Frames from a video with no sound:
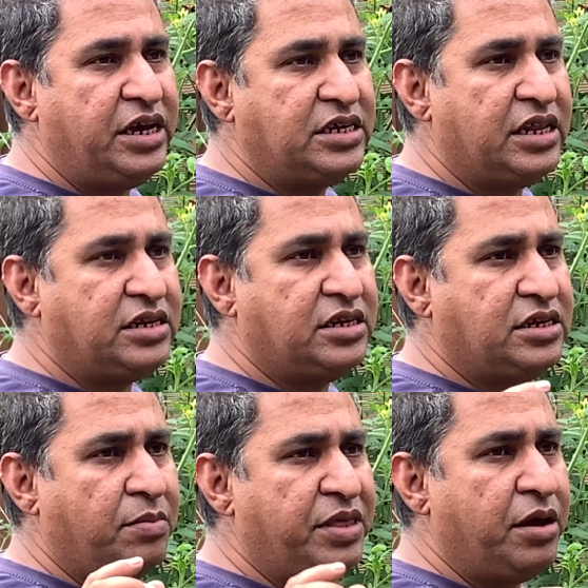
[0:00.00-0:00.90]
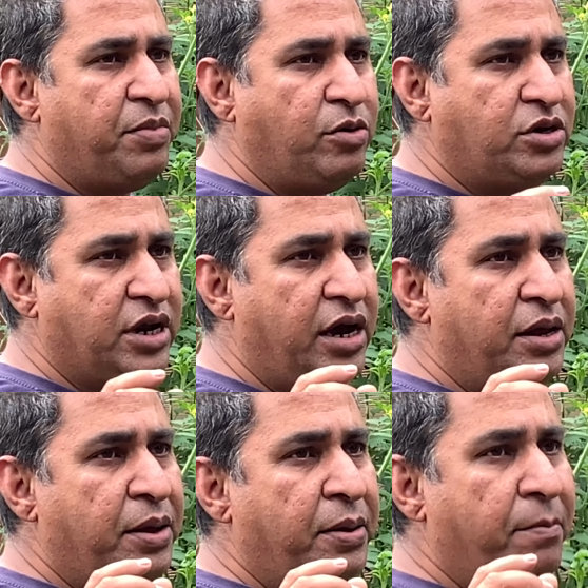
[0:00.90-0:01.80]
He said some
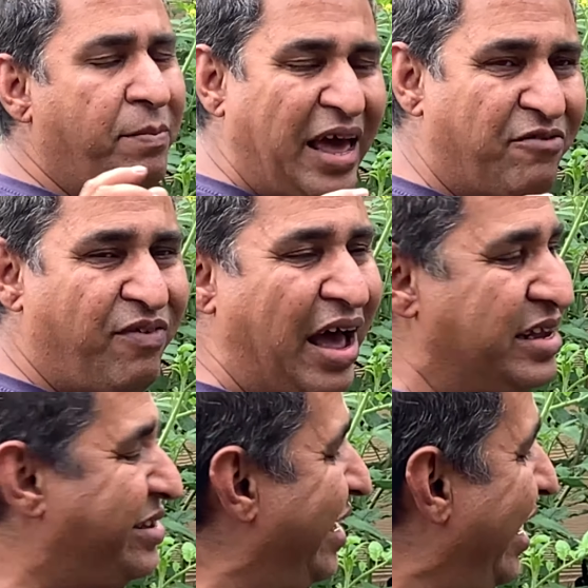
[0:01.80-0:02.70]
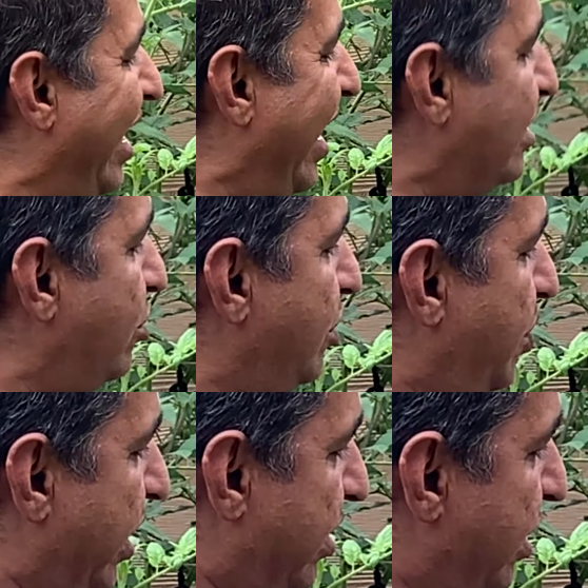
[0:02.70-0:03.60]
black flies, they lay eggs as
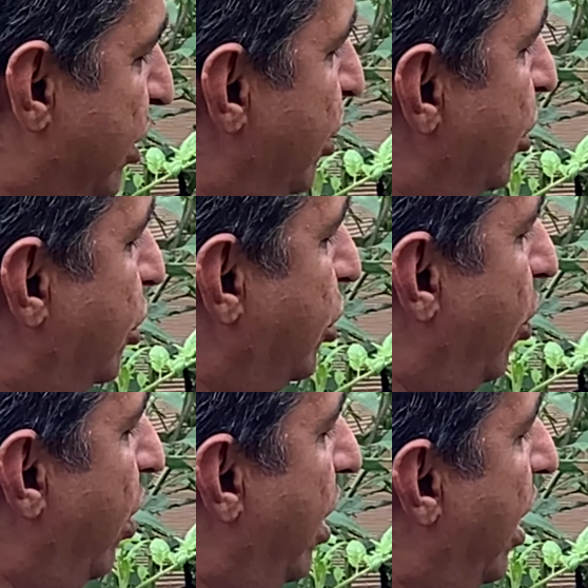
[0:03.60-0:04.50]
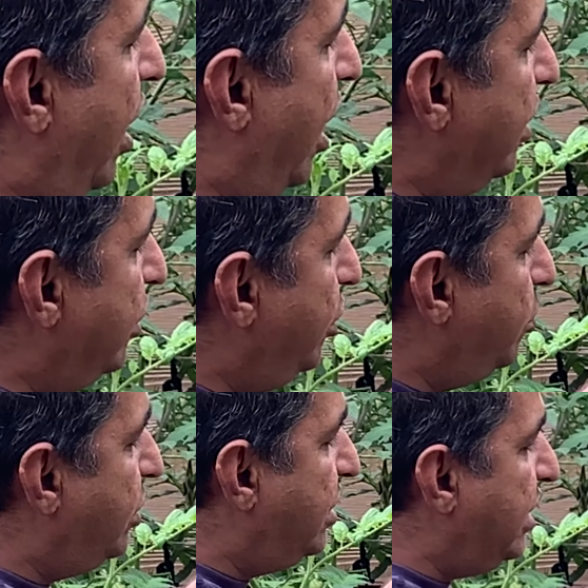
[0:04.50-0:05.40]
well. So either you
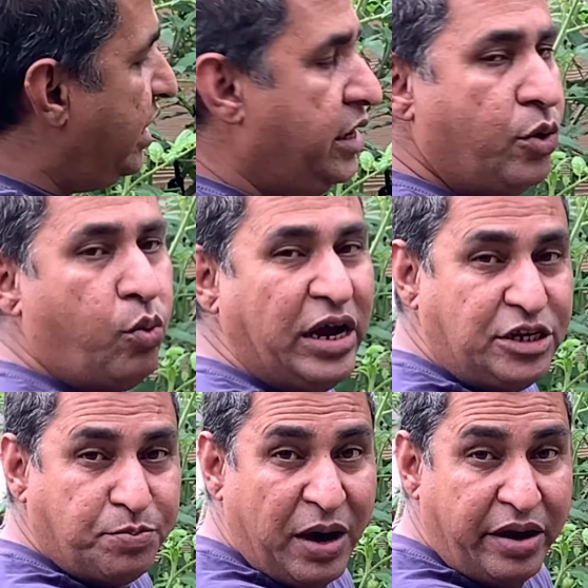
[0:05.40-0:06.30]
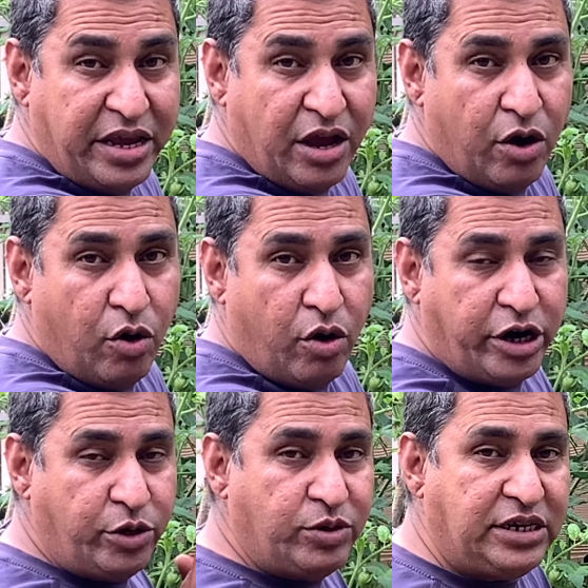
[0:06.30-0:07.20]
would see white spotting or
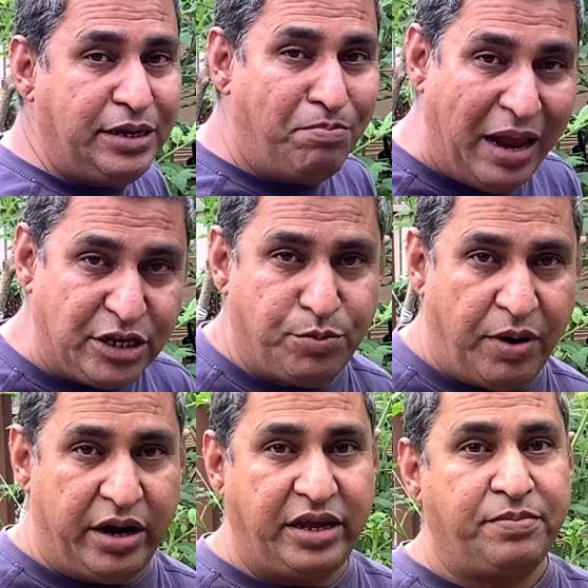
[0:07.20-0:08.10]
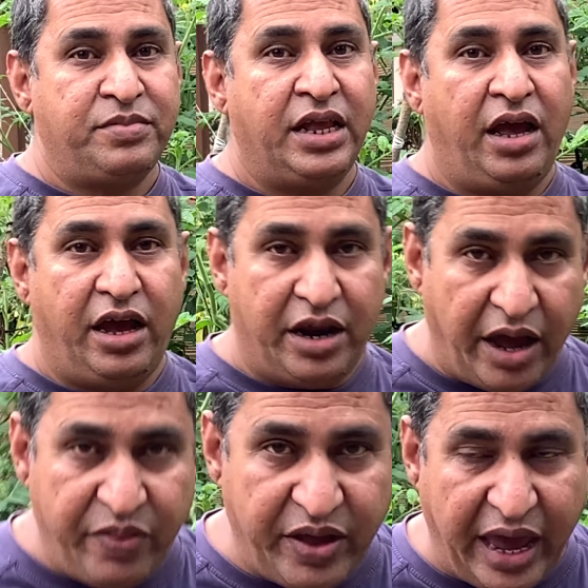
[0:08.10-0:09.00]
you would see black spotting. In
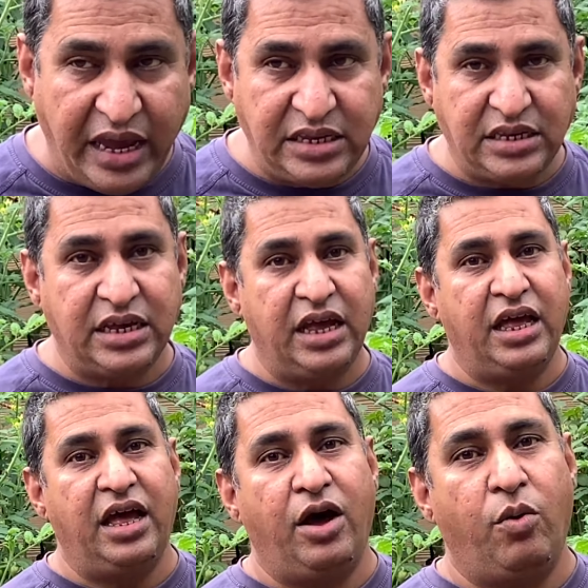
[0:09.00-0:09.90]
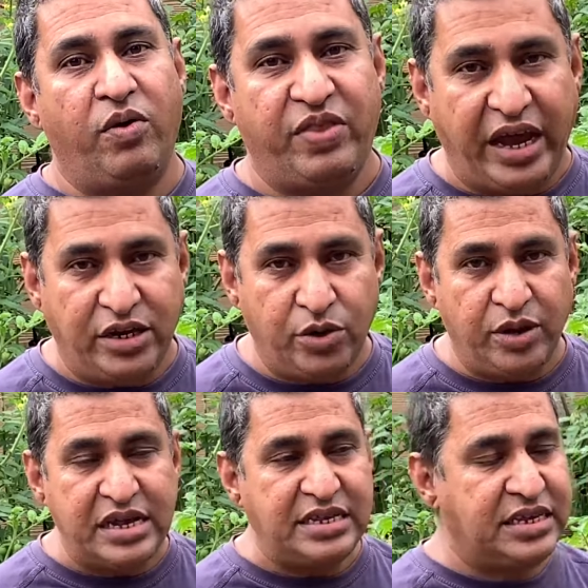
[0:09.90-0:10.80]
either case, what they do
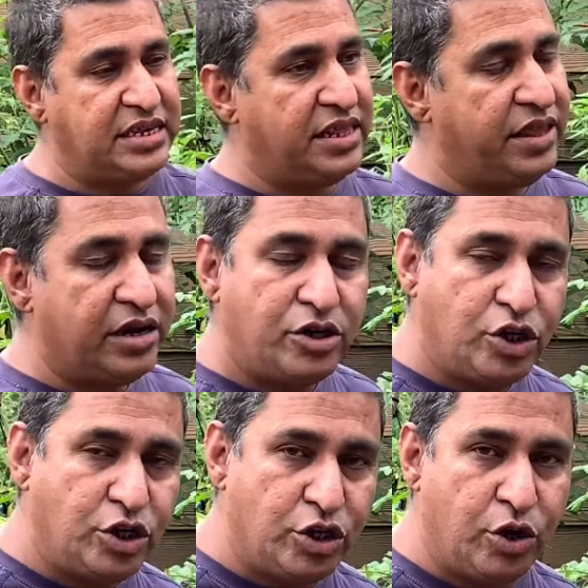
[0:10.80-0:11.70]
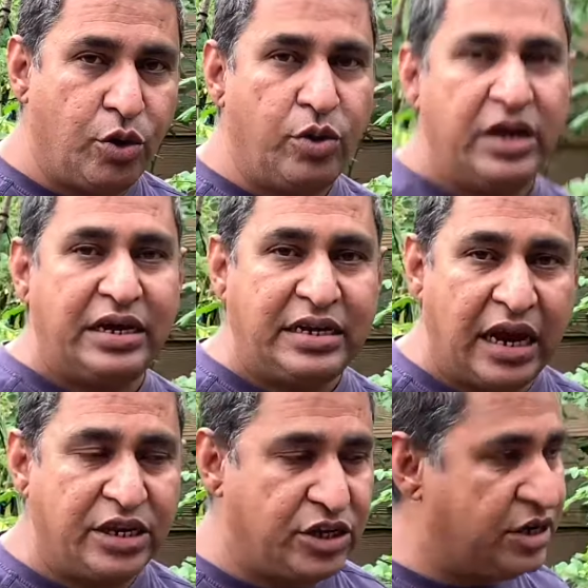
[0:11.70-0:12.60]
is they are so
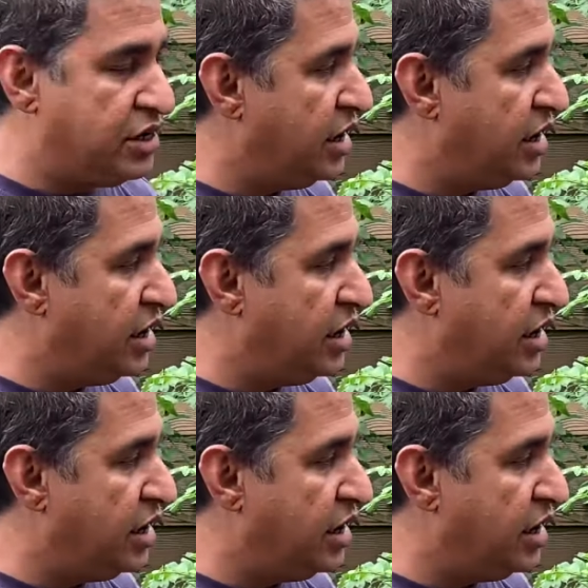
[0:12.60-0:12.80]
intelligent.